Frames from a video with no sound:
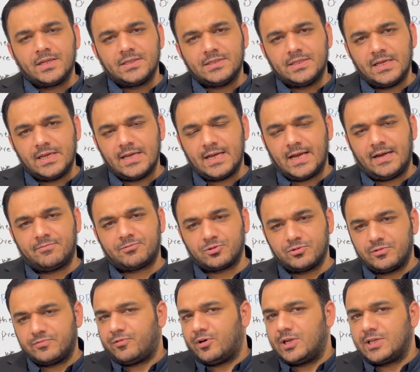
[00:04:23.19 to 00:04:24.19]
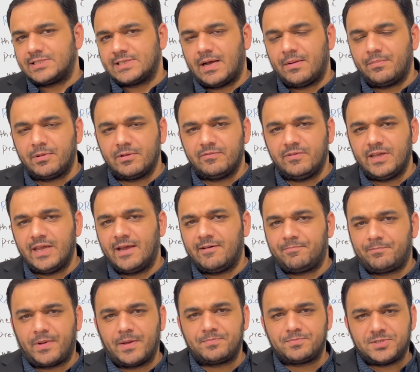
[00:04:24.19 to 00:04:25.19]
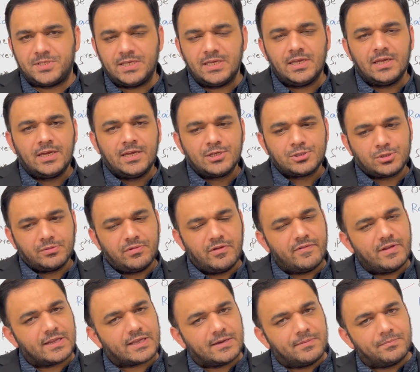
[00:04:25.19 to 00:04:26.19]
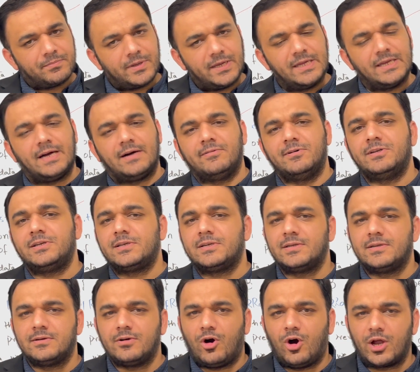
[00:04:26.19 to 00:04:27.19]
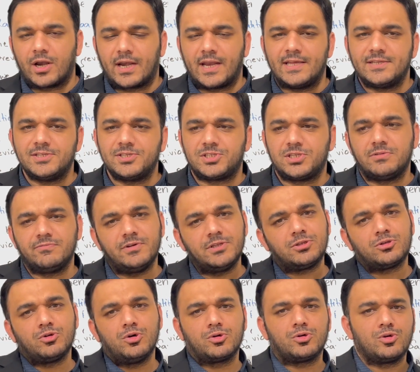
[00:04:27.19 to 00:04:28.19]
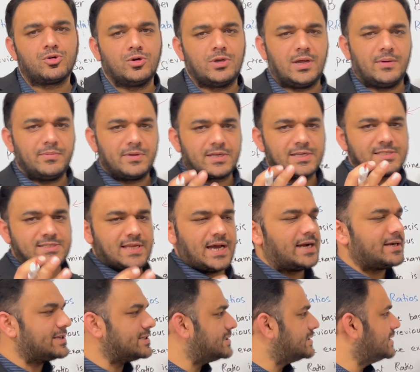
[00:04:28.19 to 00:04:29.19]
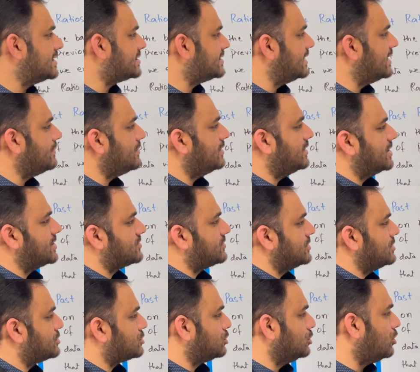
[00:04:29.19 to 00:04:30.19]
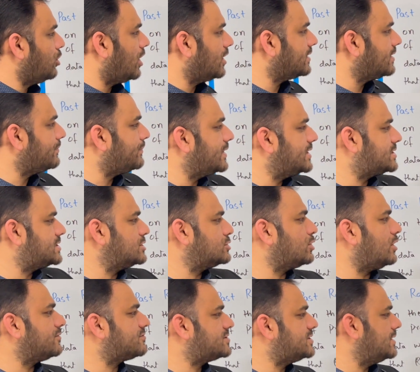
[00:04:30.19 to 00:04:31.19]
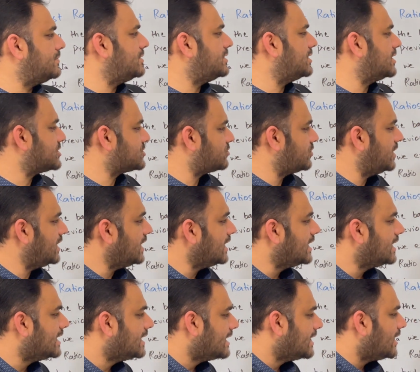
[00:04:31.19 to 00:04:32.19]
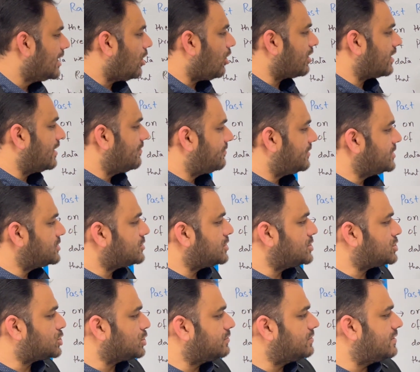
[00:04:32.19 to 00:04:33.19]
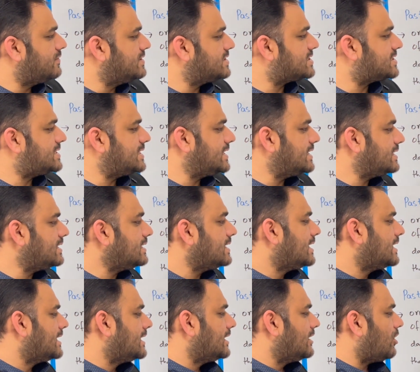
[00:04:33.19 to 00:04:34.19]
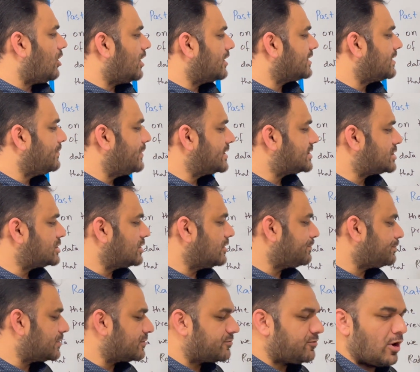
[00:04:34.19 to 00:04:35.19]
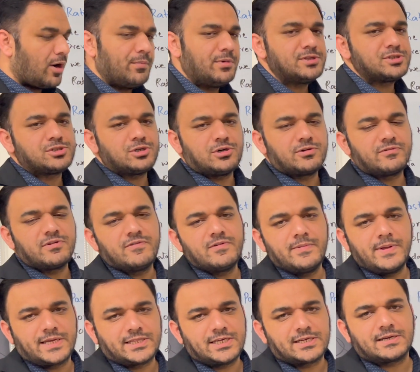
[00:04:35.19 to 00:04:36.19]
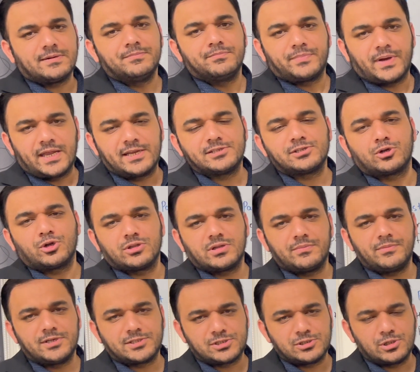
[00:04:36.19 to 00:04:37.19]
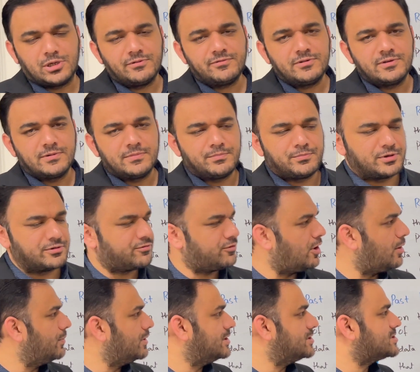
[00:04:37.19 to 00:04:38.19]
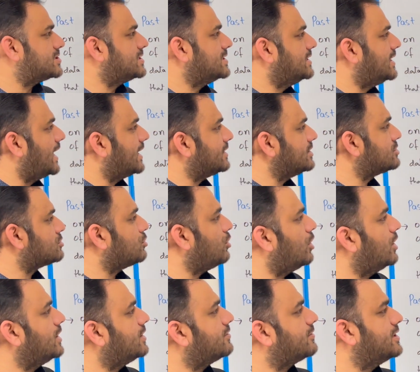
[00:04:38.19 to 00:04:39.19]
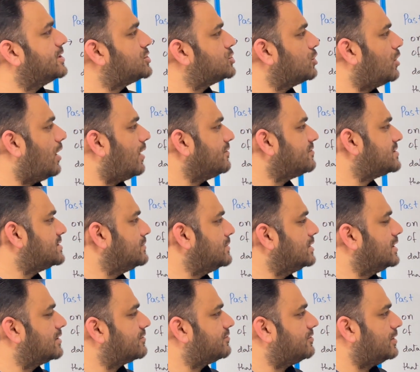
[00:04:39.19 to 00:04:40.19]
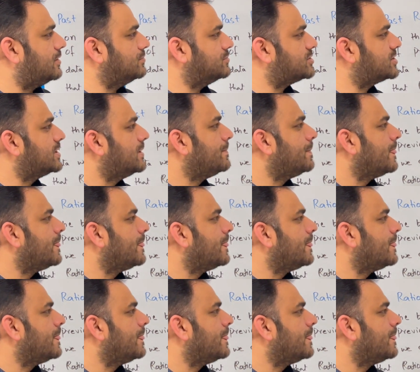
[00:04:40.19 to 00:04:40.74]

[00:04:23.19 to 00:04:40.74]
They have to, for example, we have Pepsi. So we will compare our organization with Coca-Cola because that is in the same industry. So on the basis of same industry or average ratio, we will see on the basis of performance, or we will make the comparison on the basis of performance. That is called ratio of similar firms.